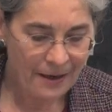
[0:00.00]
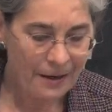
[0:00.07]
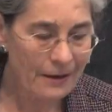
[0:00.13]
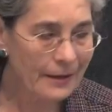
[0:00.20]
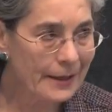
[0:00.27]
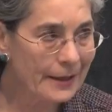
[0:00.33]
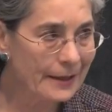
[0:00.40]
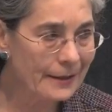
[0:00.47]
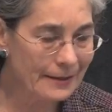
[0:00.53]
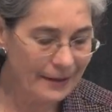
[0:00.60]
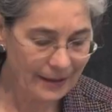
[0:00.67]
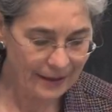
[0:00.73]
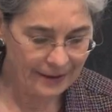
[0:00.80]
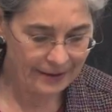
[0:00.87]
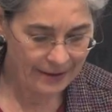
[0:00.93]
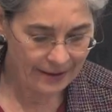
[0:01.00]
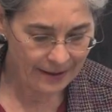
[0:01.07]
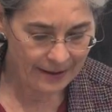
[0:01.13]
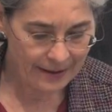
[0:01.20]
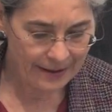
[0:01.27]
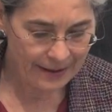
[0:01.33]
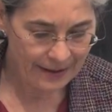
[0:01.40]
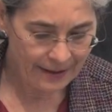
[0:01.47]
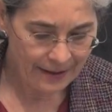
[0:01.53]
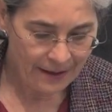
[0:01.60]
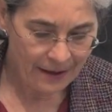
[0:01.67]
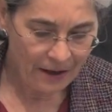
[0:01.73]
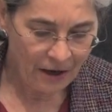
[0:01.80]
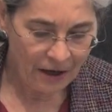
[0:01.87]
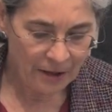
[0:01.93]
are eaten, and die,
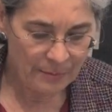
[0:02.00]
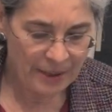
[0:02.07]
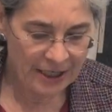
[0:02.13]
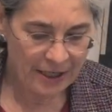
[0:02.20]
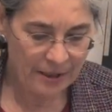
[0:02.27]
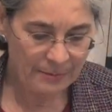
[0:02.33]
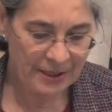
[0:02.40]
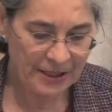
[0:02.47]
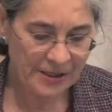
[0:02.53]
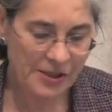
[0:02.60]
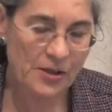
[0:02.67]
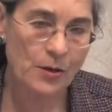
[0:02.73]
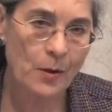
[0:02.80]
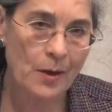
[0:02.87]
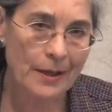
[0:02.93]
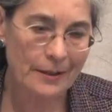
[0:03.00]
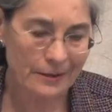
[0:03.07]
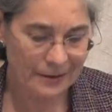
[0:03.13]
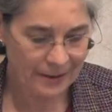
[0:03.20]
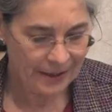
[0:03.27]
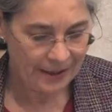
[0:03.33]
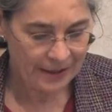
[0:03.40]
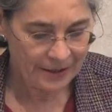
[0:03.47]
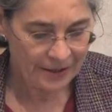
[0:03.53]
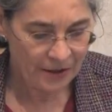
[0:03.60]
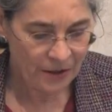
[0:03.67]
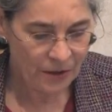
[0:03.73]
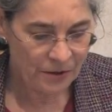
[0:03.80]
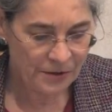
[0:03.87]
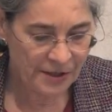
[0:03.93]
all becoming soil to
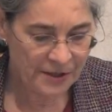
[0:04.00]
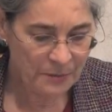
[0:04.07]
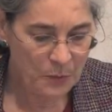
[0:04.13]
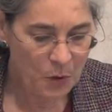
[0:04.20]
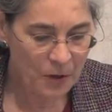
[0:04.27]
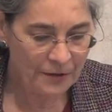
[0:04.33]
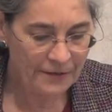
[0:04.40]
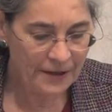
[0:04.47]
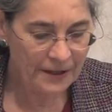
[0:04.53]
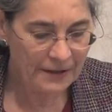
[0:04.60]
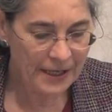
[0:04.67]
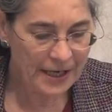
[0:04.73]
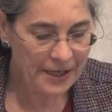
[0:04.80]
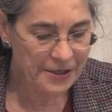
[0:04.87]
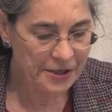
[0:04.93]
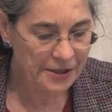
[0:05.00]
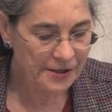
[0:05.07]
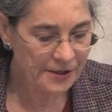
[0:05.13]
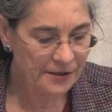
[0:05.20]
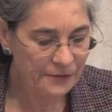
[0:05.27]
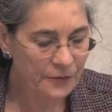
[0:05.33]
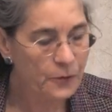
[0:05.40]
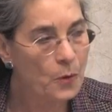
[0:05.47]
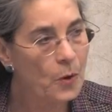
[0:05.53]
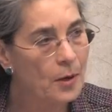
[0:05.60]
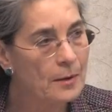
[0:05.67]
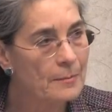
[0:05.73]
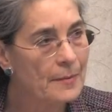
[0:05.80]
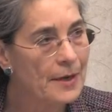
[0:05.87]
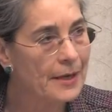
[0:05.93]
host more variations of
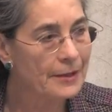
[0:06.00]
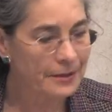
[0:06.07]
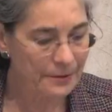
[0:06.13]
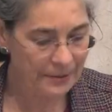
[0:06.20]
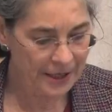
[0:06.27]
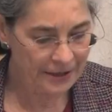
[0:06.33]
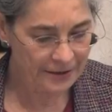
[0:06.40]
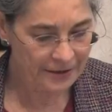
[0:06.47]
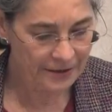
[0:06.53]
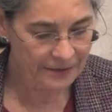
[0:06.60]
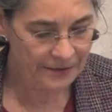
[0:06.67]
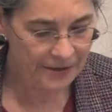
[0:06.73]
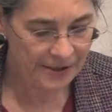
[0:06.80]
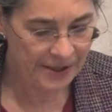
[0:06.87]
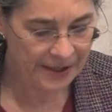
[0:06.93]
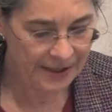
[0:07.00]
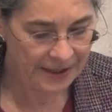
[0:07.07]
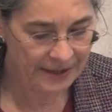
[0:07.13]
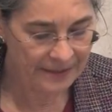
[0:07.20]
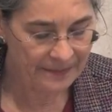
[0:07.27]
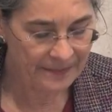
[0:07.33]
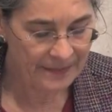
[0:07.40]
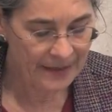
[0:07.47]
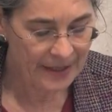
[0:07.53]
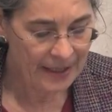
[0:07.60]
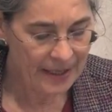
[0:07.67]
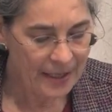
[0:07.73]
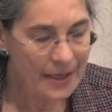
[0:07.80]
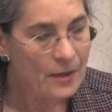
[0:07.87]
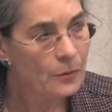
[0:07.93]
form and greater diversity.
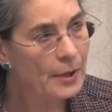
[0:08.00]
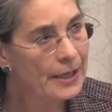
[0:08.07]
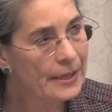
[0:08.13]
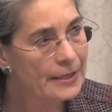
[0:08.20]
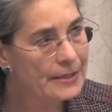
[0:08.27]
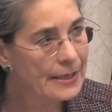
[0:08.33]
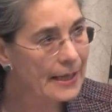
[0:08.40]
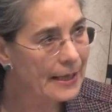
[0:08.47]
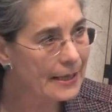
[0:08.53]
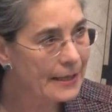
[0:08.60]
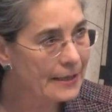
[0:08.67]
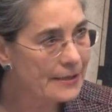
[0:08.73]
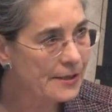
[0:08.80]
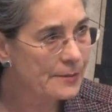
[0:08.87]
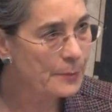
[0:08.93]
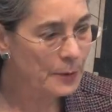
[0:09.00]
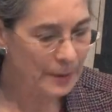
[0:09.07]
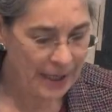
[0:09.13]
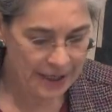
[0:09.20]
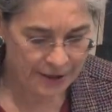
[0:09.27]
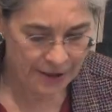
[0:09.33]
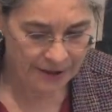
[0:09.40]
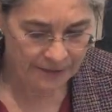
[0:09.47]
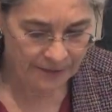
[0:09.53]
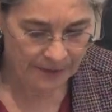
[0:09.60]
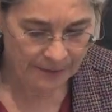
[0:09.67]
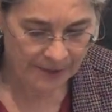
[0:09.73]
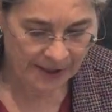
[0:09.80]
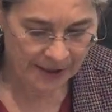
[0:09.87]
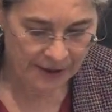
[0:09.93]
We can take inspiration
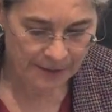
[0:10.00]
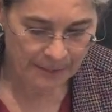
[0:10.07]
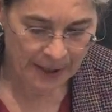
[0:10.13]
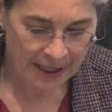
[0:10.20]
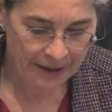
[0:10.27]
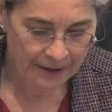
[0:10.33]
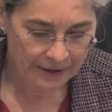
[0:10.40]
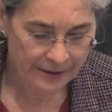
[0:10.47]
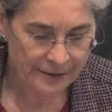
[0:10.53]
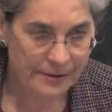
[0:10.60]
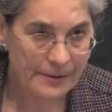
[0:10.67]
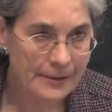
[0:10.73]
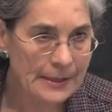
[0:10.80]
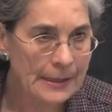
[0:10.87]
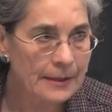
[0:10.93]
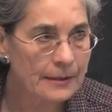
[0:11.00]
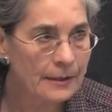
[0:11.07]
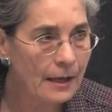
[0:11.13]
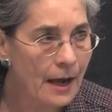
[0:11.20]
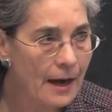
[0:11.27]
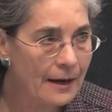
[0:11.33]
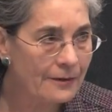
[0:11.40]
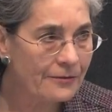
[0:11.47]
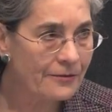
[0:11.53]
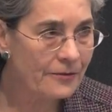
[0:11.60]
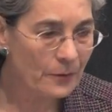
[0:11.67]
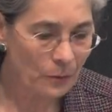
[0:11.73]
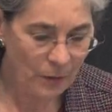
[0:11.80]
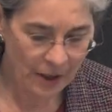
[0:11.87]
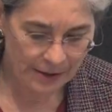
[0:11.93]
from such patterns life
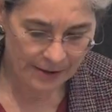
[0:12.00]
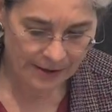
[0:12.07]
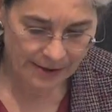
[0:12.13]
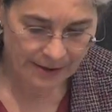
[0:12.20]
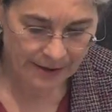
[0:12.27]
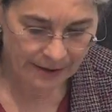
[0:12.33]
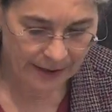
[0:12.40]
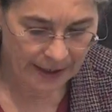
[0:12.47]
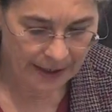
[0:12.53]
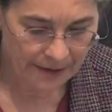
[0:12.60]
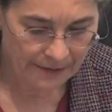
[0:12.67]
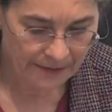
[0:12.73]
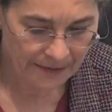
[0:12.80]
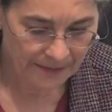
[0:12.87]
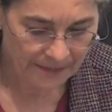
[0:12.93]
wants to live.